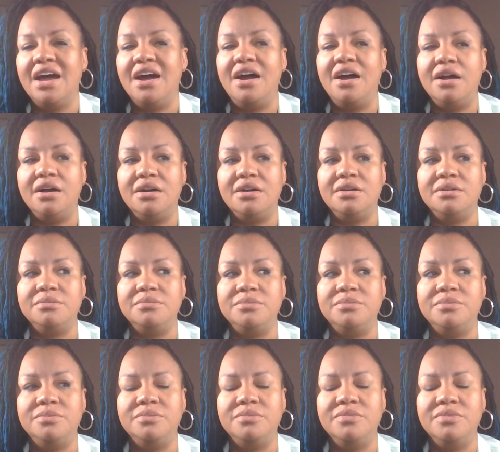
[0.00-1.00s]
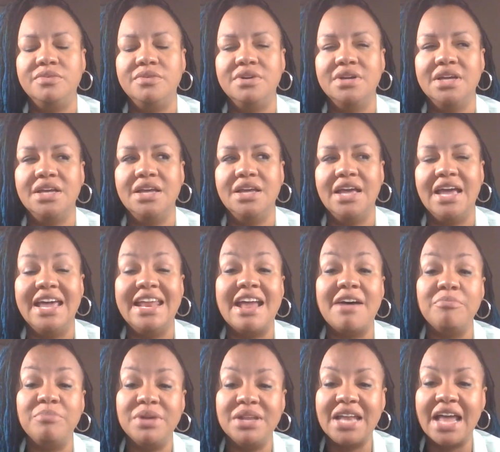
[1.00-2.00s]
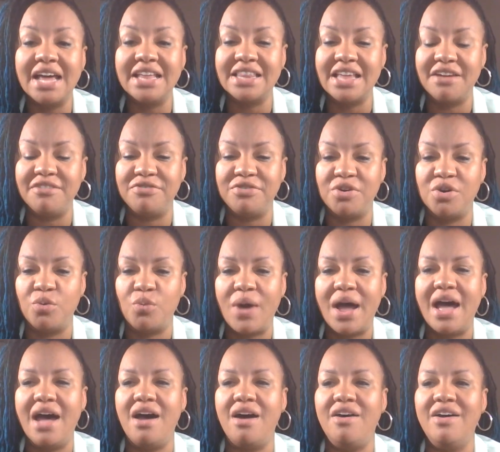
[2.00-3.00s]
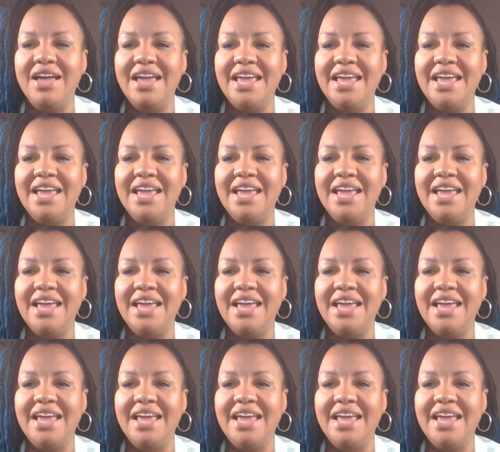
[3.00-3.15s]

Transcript: Um, and I've been like that for a while,